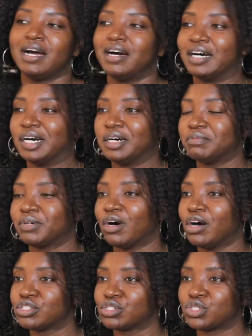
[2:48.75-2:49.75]
um, but
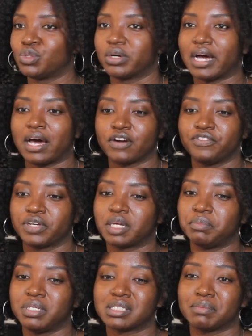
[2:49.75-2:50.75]
also too, a counterfeit
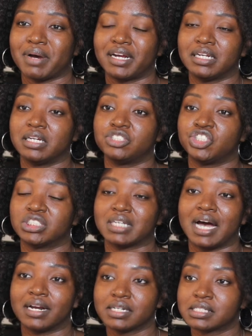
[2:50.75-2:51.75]
can be somebody that's just
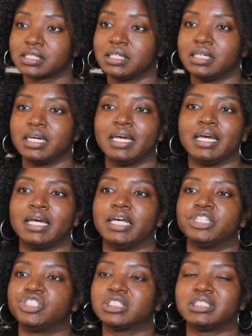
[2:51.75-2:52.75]
honestly,
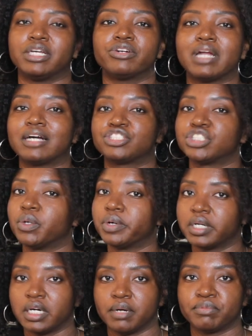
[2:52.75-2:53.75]
it's just they're not
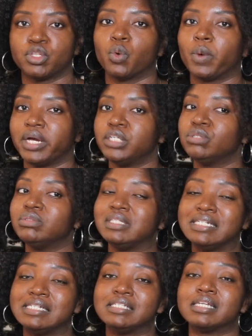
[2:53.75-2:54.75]
showing up the way you
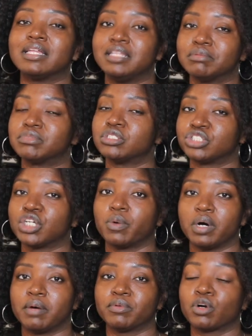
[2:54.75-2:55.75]
need them to show
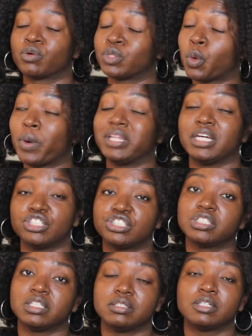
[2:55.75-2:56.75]
up or the way they
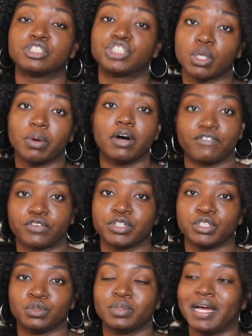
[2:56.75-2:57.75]
should show up for
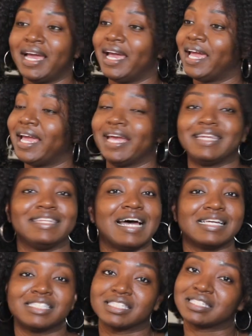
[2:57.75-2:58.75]
you. And
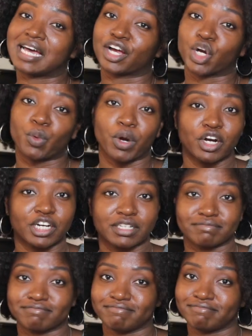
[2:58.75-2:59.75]
that's just not gonna work.
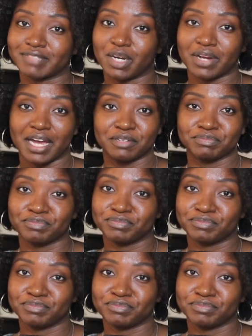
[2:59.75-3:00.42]
Okay.